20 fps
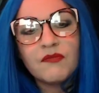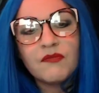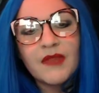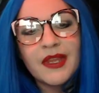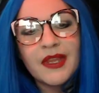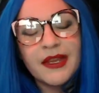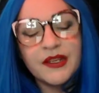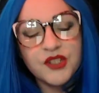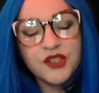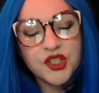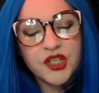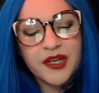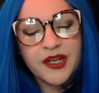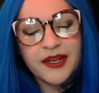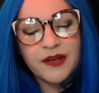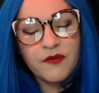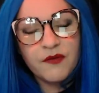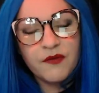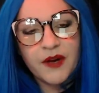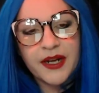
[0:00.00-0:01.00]
and
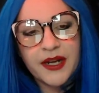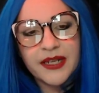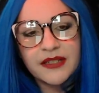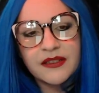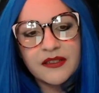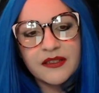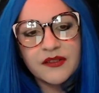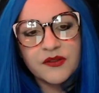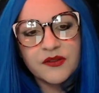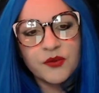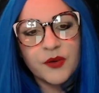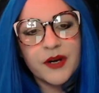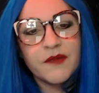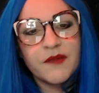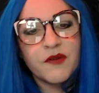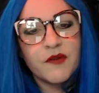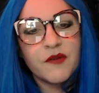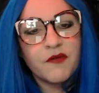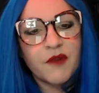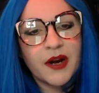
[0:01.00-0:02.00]
she invites three
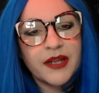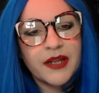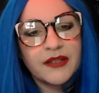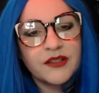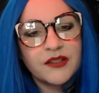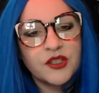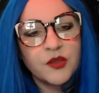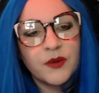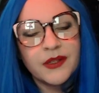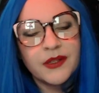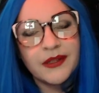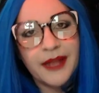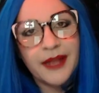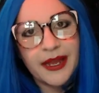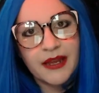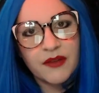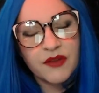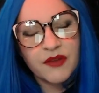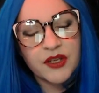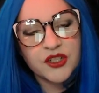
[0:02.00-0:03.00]
of her friends to a
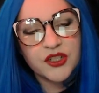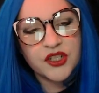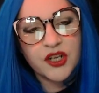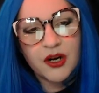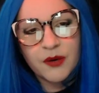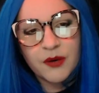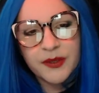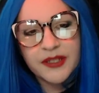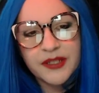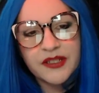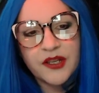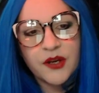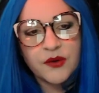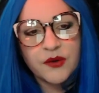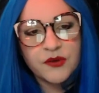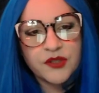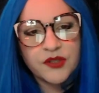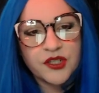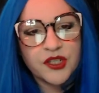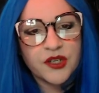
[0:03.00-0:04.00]
lake that she always
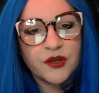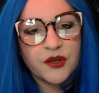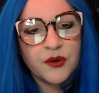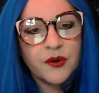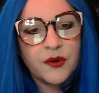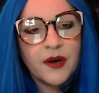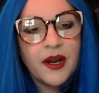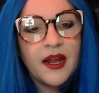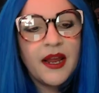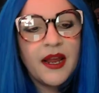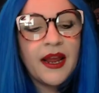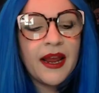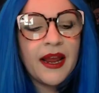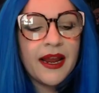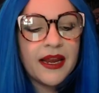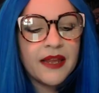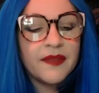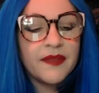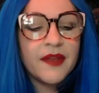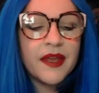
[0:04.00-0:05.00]
goes to,
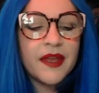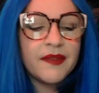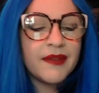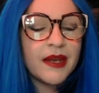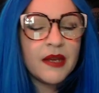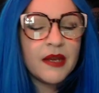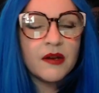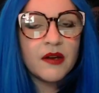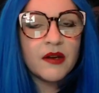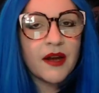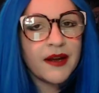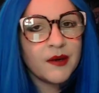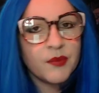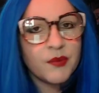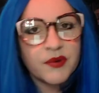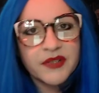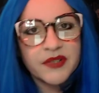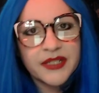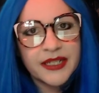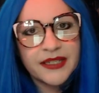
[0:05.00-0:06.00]
and then they kind of
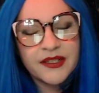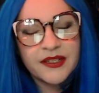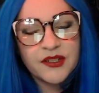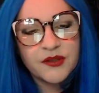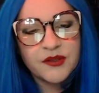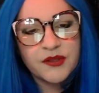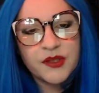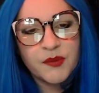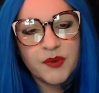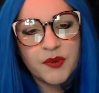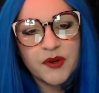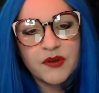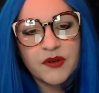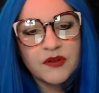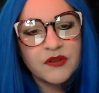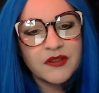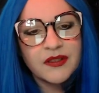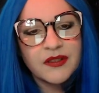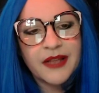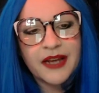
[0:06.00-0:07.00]
proceed to do
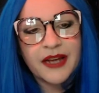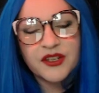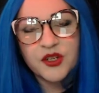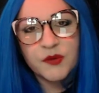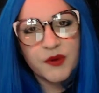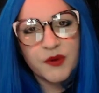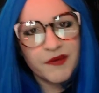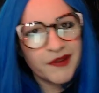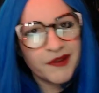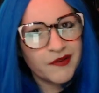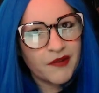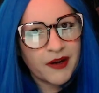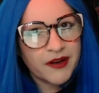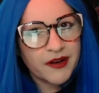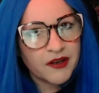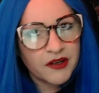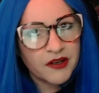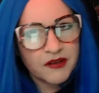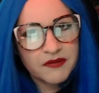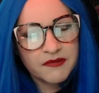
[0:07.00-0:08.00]
typical slasher movie
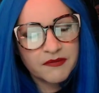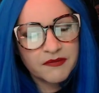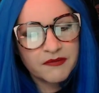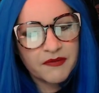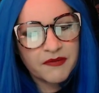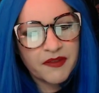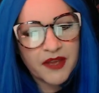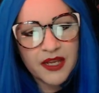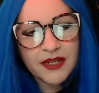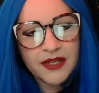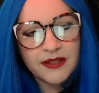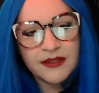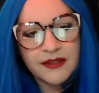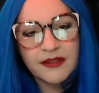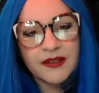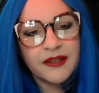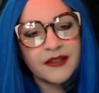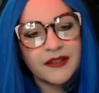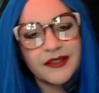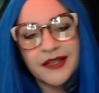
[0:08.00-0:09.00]
fodder things
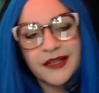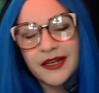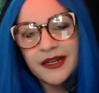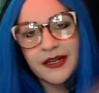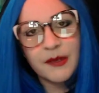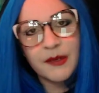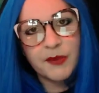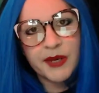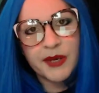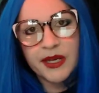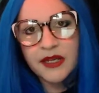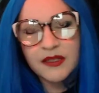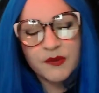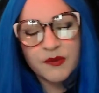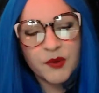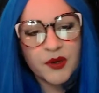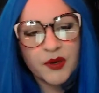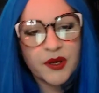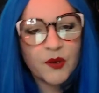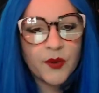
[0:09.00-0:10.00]
like skinny dipping,
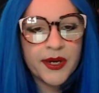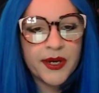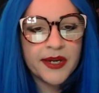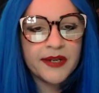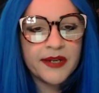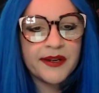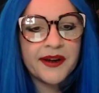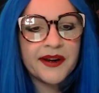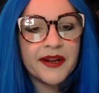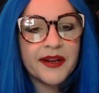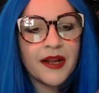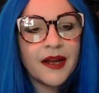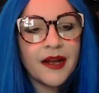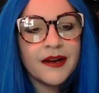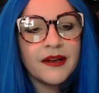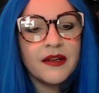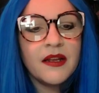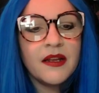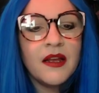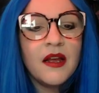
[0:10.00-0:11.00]
smoking weed, yada
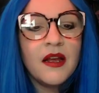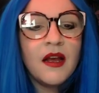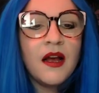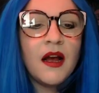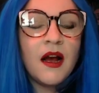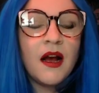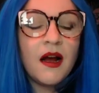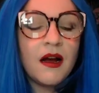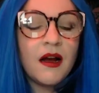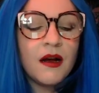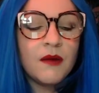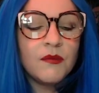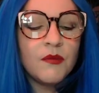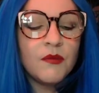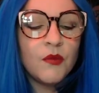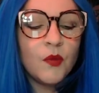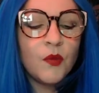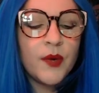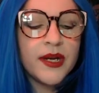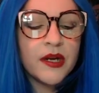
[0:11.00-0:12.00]

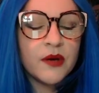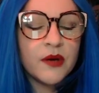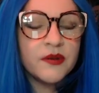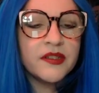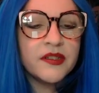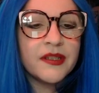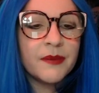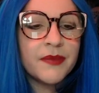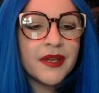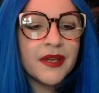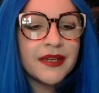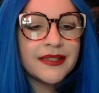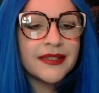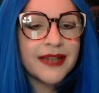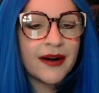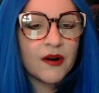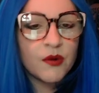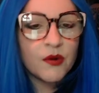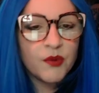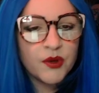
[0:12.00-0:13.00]
yada. We know something
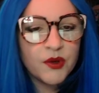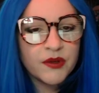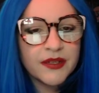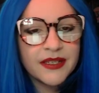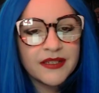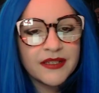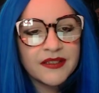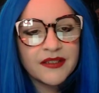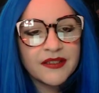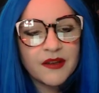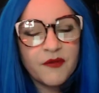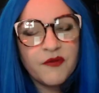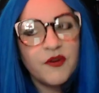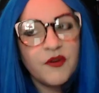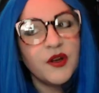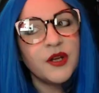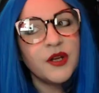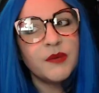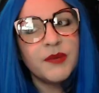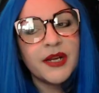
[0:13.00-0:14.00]
terrible is
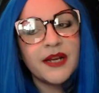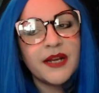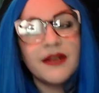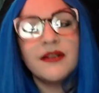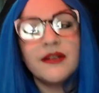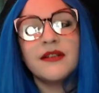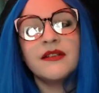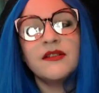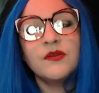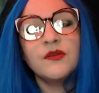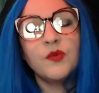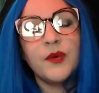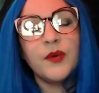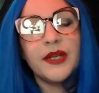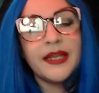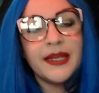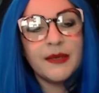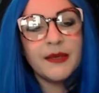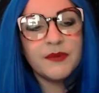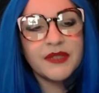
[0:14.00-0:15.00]
afoot because we
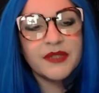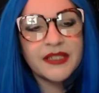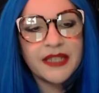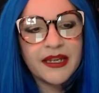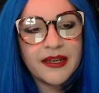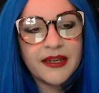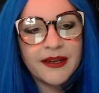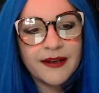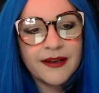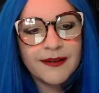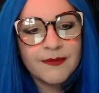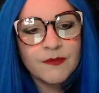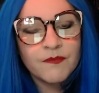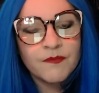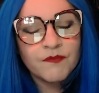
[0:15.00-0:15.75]
keep seeing